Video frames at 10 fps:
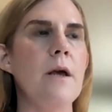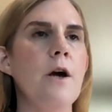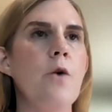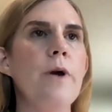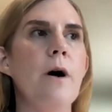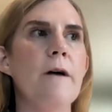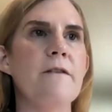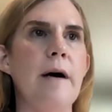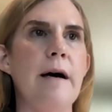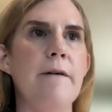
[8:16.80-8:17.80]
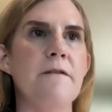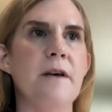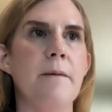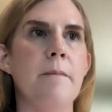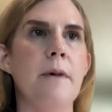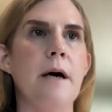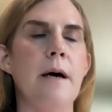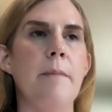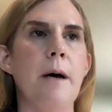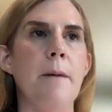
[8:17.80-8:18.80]
We also have some
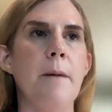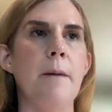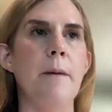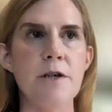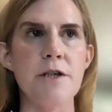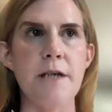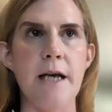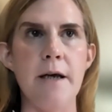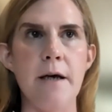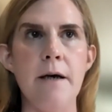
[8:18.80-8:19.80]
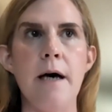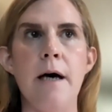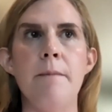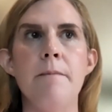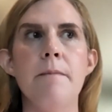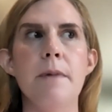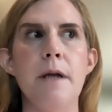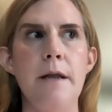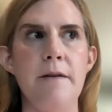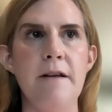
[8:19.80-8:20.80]
um, unpublished data um,
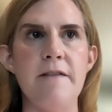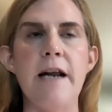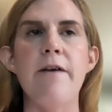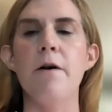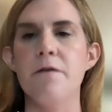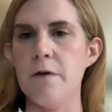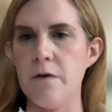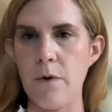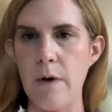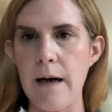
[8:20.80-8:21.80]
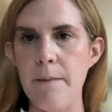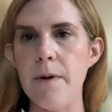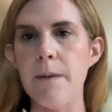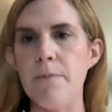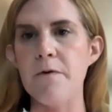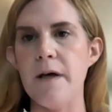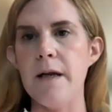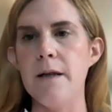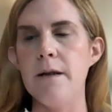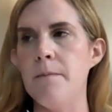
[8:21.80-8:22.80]
in this that I also describe and
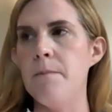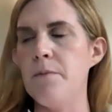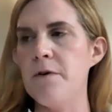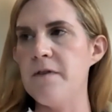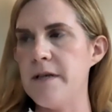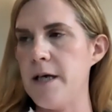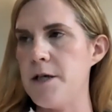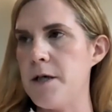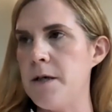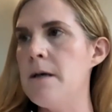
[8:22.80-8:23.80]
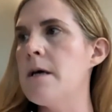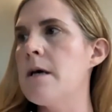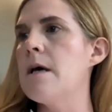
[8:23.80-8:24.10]
present in the presentation,